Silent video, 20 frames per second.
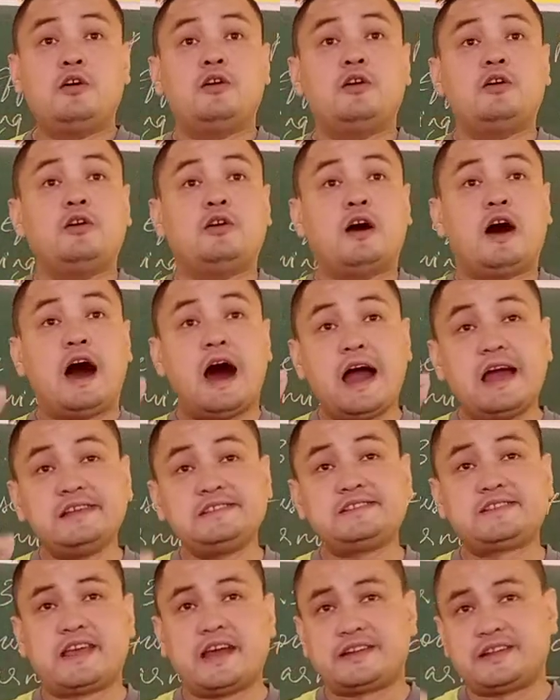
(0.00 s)
ice
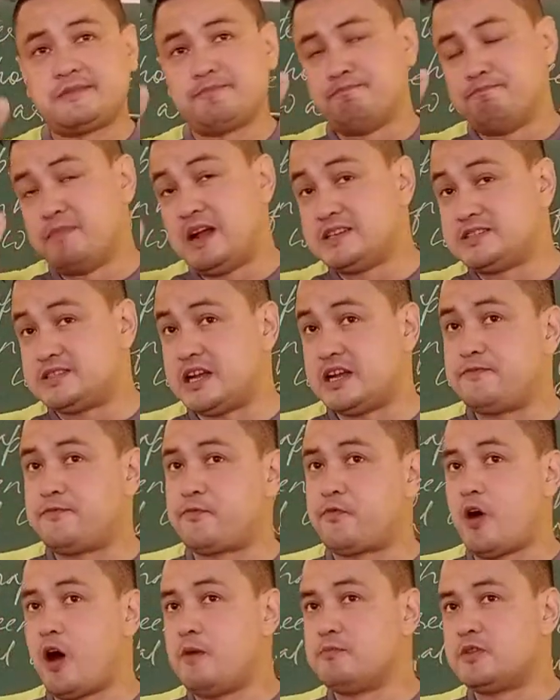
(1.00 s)
getting melted
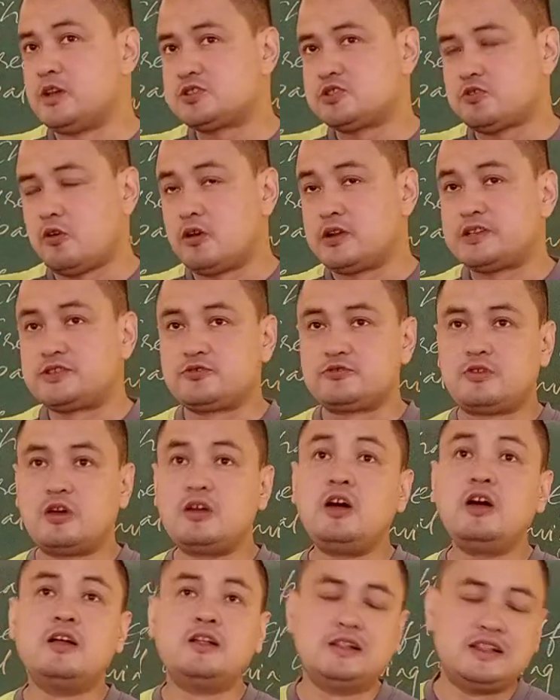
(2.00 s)
from the solid to the
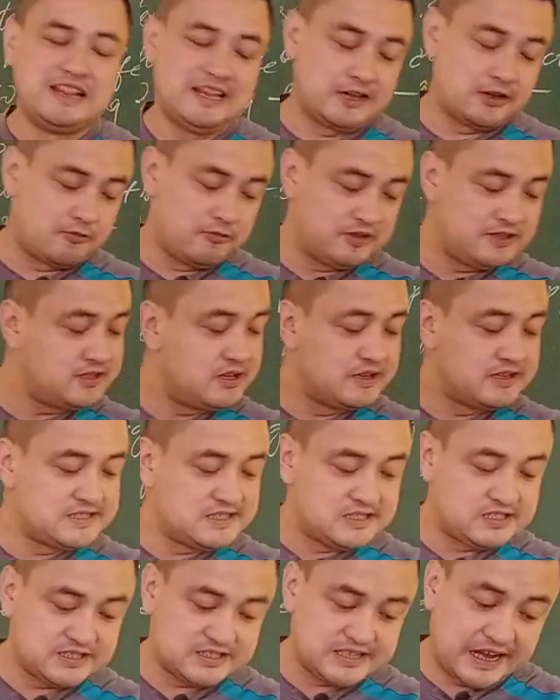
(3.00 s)
liquid
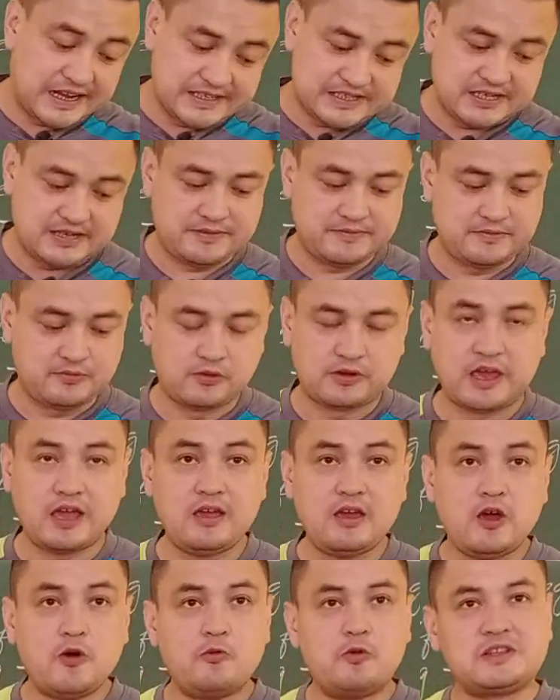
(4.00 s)
state,
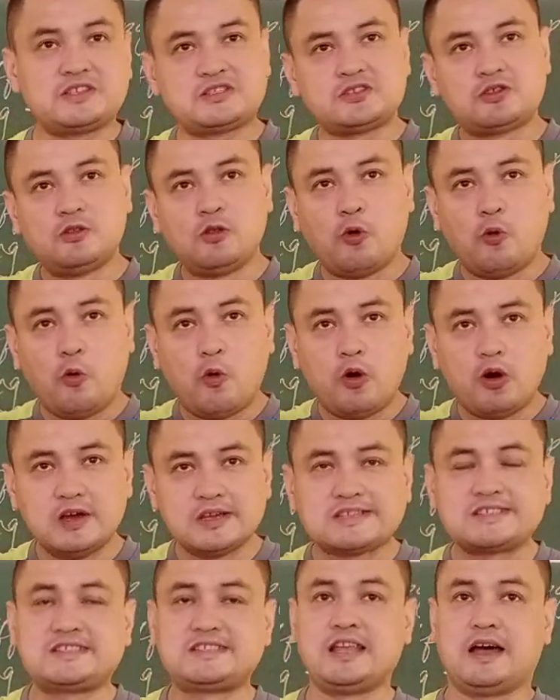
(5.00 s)
okay, which lowers
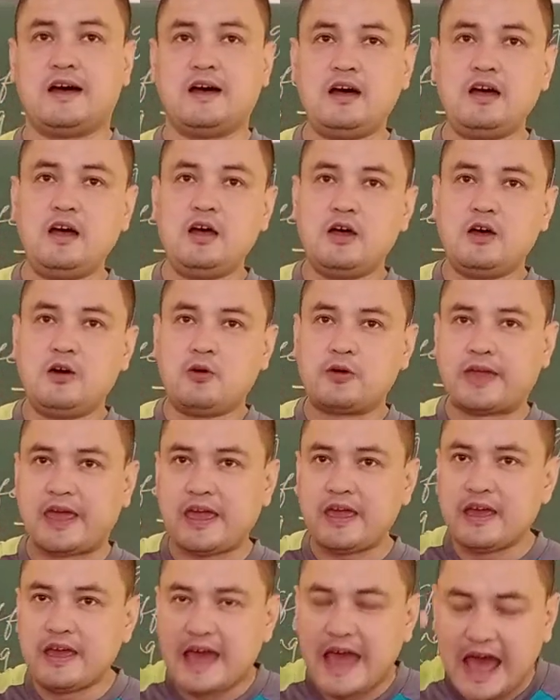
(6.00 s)
the,
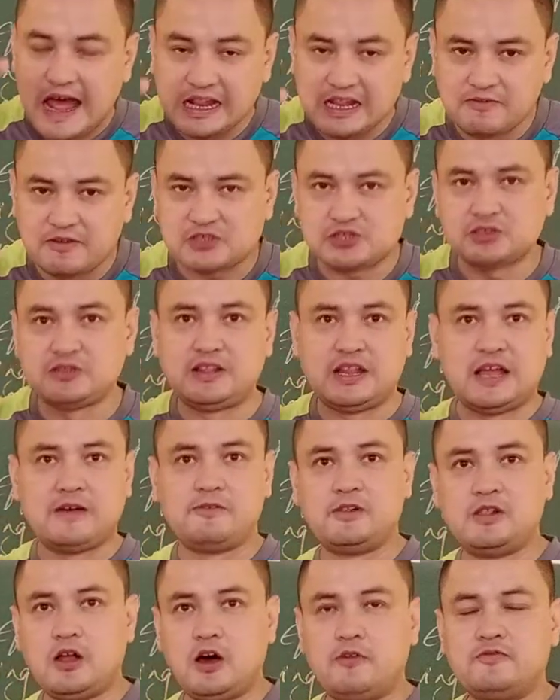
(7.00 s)
okay, elevation
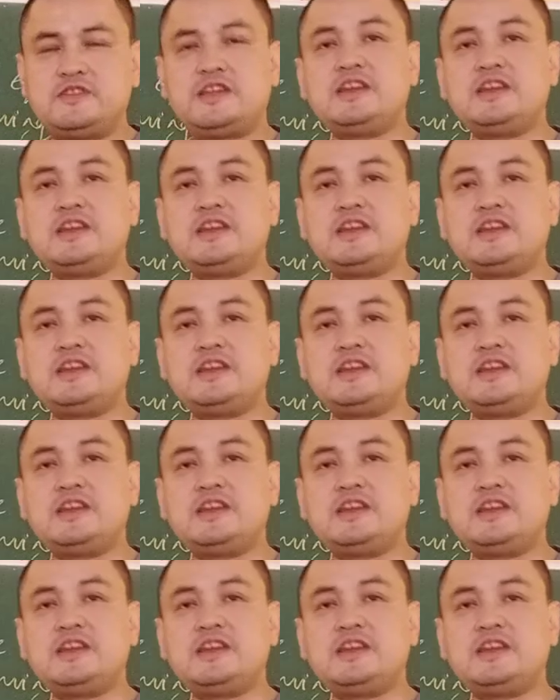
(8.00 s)
level of the